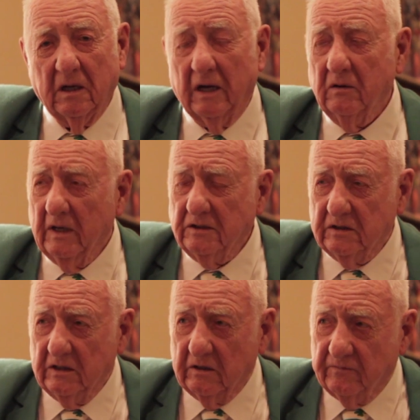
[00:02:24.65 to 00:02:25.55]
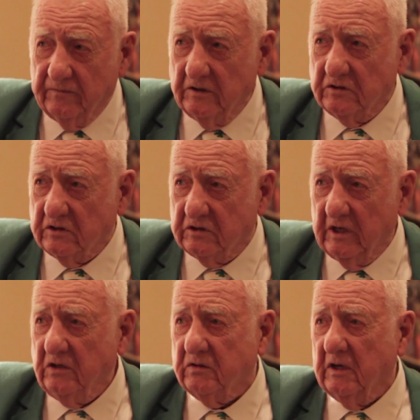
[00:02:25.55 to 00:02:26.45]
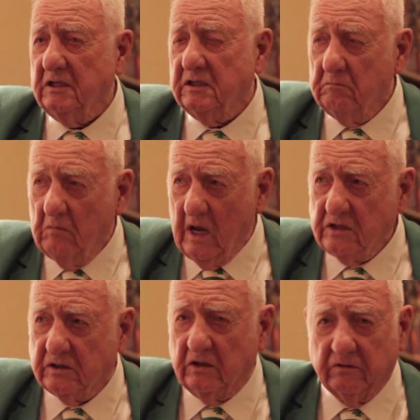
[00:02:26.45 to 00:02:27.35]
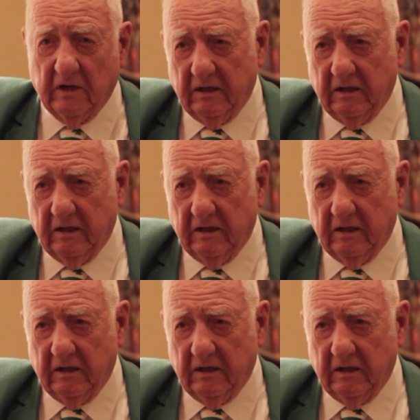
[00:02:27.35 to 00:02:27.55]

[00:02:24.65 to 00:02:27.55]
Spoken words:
When I said to finish the century, I said my century.